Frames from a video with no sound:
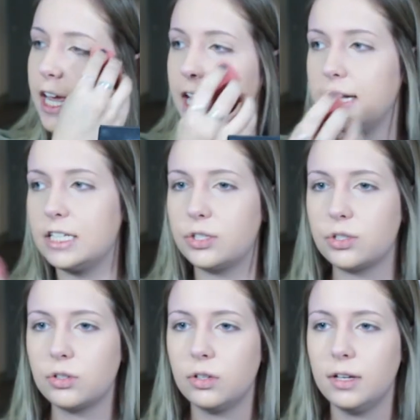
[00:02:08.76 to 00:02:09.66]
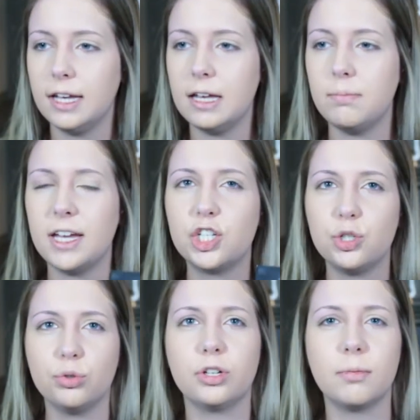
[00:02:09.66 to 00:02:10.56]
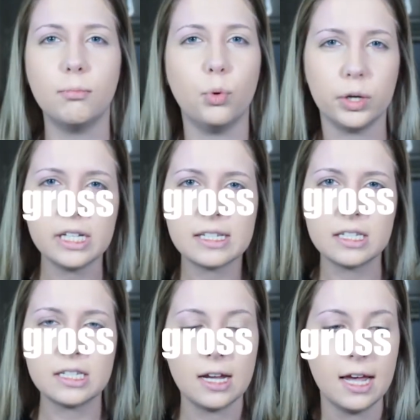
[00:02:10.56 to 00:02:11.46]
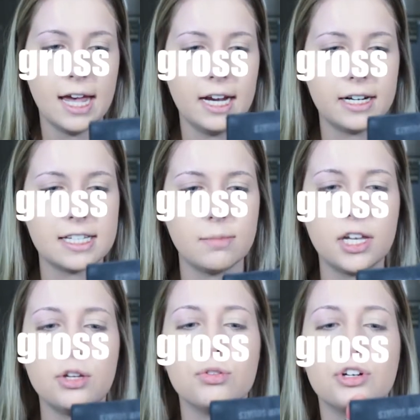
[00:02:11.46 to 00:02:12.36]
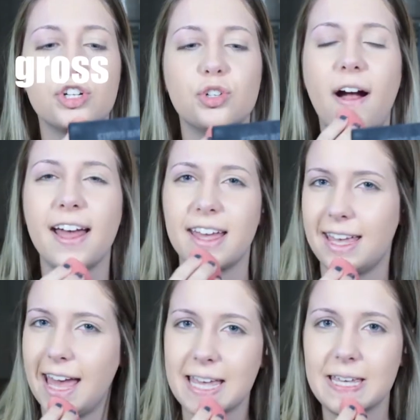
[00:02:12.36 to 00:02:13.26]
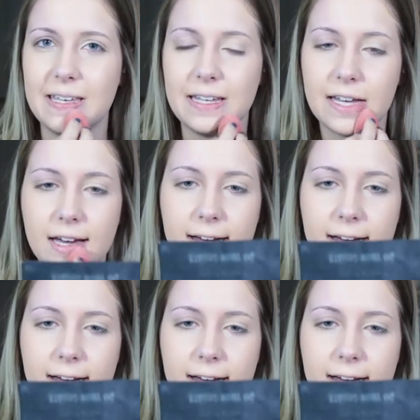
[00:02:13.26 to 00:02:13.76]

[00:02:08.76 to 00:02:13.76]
and it makes you look moist, and it doesn't make you look dry and cakey,